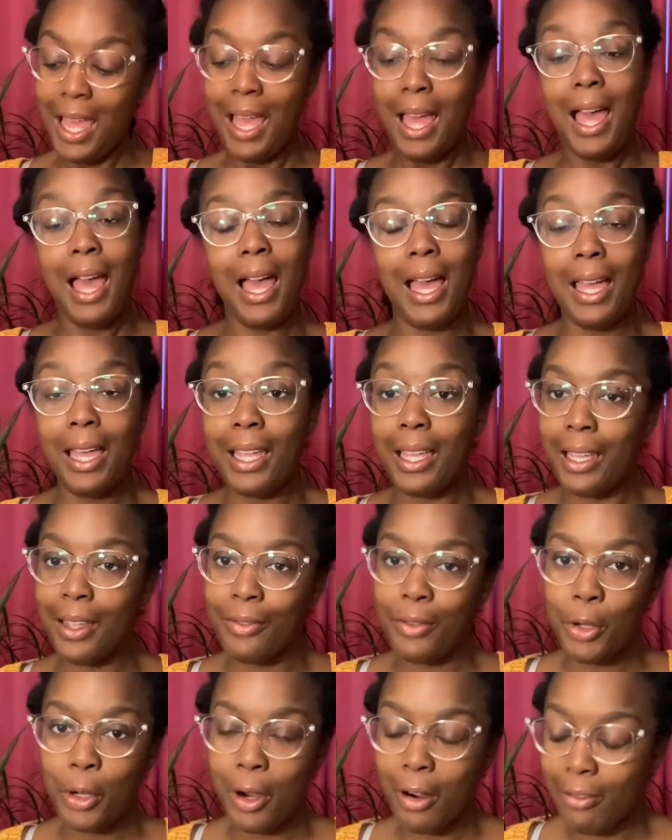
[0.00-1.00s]
I have,
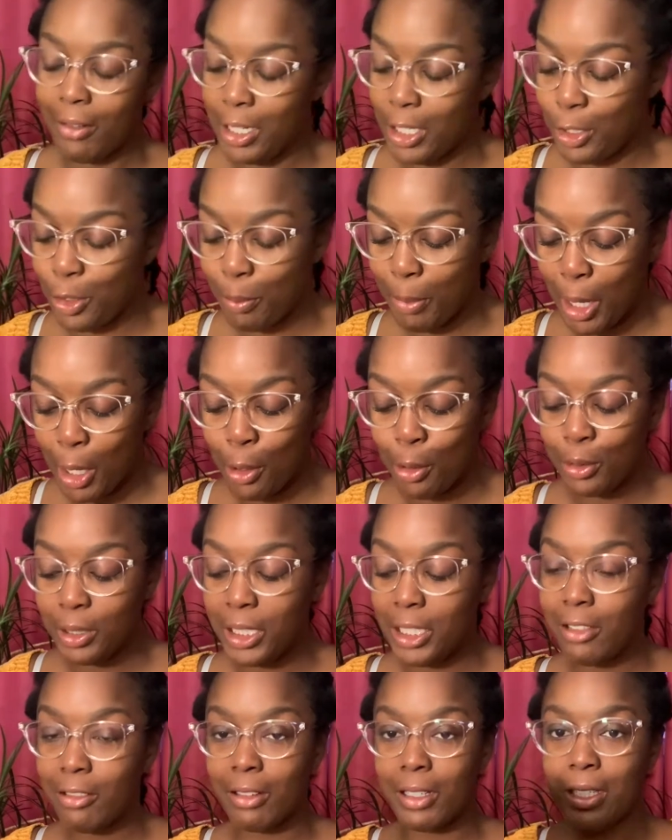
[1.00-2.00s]
you already know, my holy
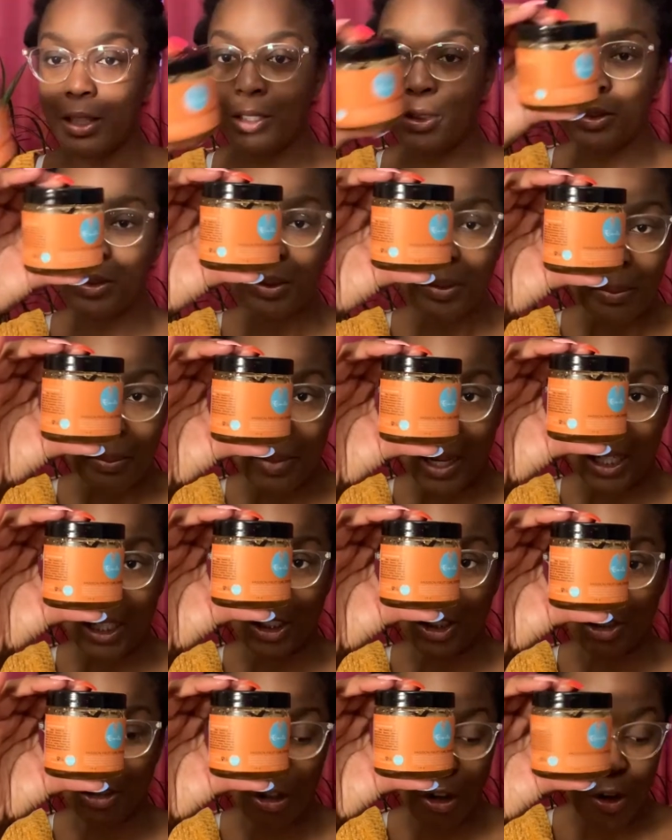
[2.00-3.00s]
grail, my
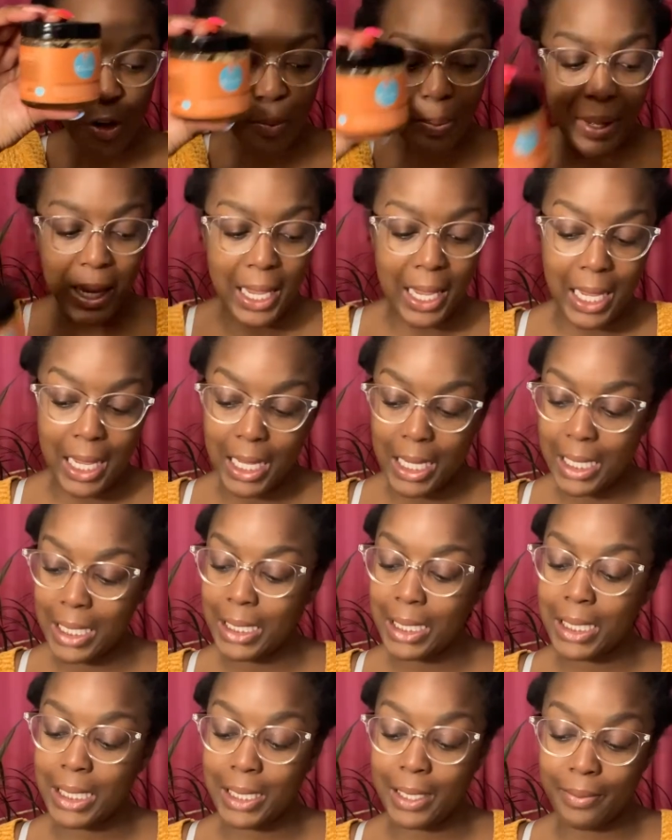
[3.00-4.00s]
control
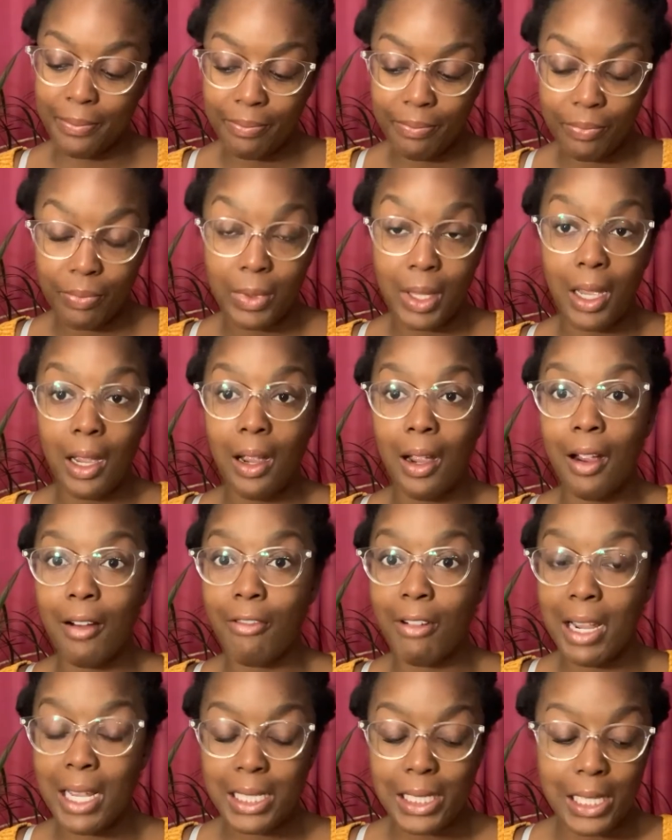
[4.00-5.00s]
paste, a
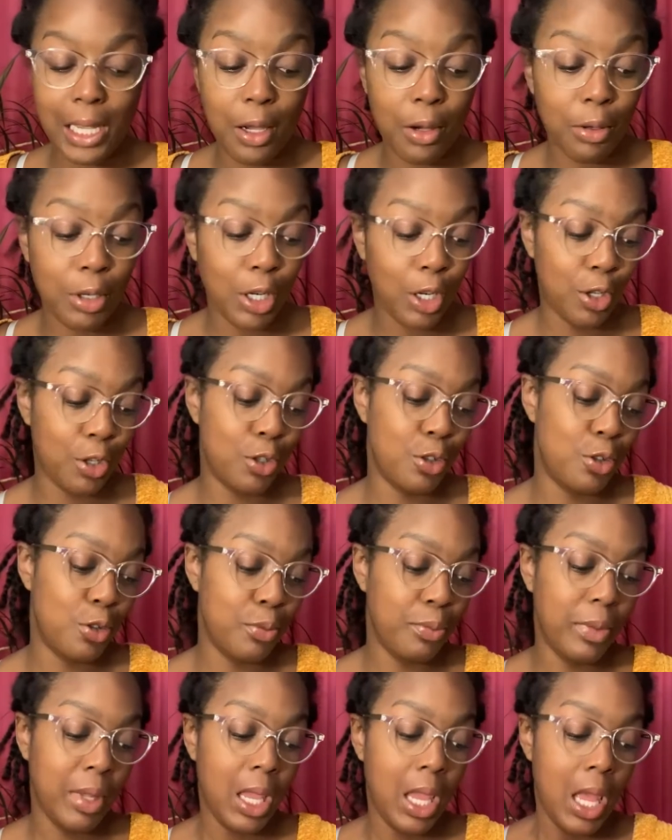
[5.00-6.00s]
rat tail
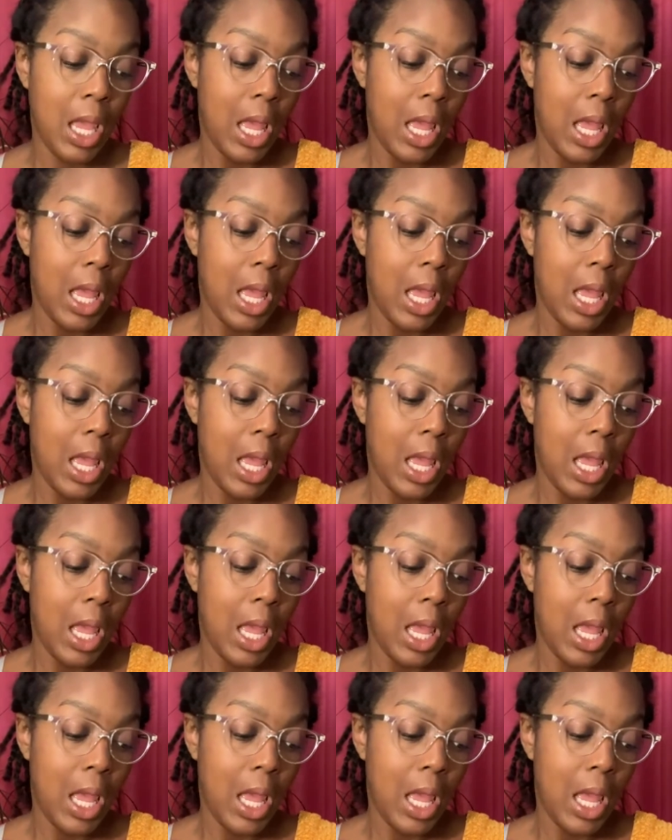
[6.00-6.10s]
comb.